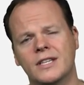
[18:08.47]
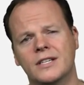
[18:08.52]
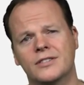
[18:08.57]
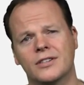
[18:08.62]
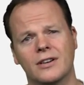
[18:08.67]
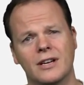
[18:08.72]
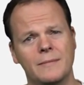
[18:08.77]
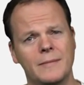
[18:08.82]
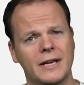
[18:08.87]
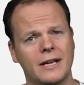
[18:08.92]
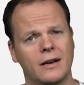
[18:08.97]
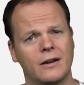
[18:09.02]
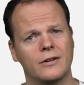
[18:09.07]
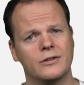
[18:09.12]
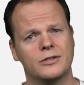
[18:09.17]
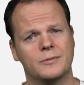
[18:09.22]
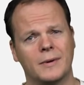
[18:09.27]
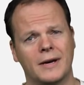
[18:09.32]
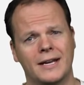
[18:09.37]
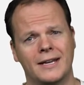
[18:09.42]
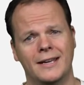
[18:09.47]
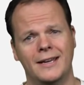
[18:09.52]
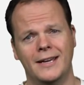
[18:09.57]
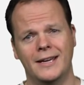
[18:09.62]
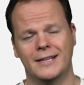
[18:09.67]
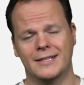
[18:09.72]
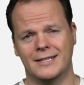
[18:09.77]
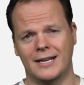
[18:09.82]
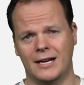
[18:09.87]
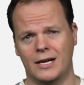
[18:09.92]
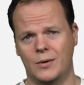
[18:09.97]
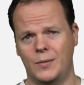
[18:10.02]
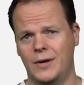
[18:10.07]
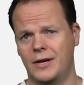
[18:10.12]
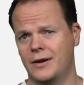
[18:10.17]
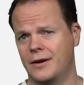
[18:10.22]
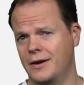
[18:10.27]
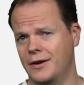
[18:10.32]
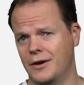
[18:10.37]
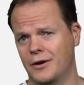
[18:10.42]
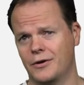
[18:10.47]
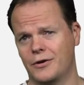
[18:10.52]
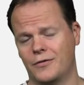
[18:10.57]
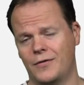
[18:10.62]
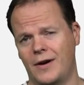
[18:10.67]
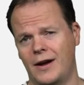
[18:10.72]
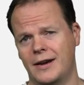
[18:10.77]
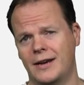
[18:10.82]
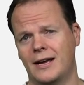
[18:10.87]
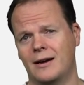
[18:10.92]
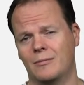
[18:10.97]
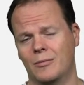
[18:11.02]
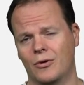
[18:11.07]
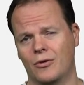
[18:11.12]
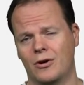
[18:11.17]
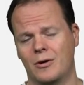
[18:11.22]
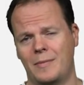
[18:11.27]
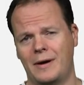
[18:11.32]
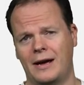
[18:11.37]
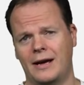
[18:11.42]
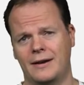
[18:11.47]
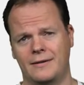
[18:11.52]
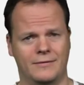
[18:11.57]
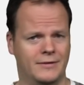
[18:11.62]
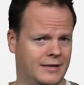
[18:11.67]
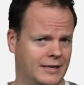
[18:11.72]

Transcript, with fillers: So let me close by telling where you can go to find out more about